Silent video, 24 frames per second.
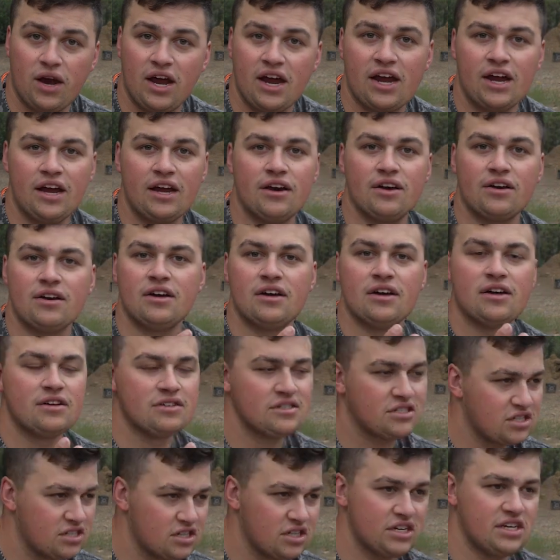rain,
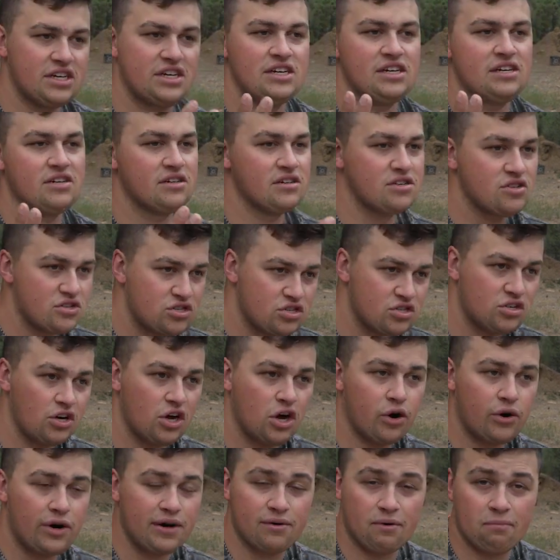sleet,
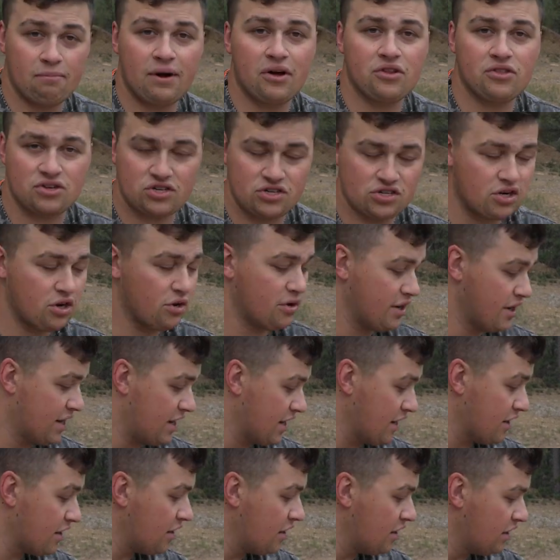snow. It will melt the snow
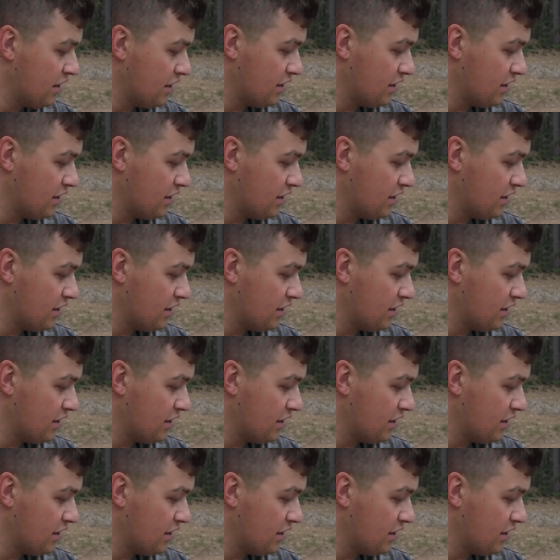again.